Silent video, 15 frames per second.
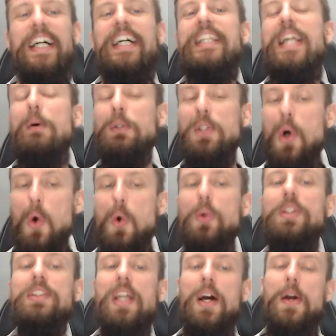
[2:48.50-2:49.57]
There was
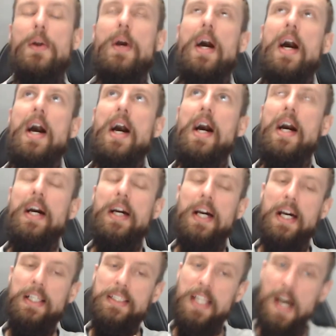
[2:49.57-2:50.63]
also
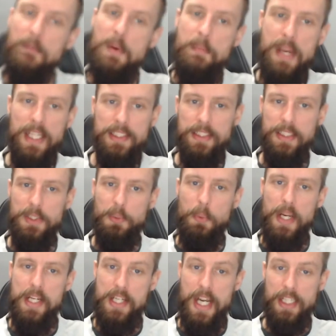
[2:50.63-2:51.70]
another message,
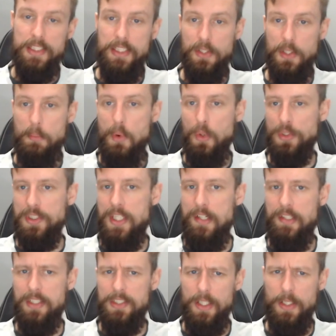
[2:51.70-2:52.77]
which actually, on a more
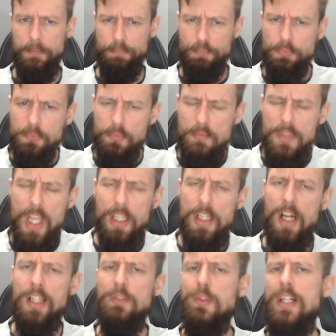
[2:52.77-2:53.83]
serious note,
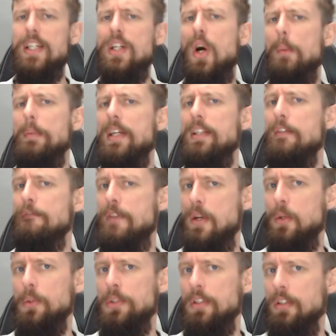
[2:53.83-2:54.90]
kind of really got me in the
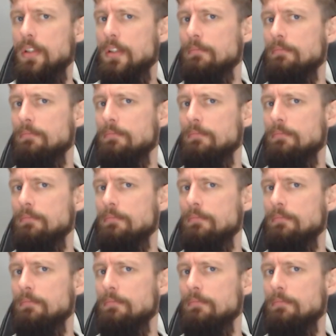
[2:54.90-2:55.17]
feels.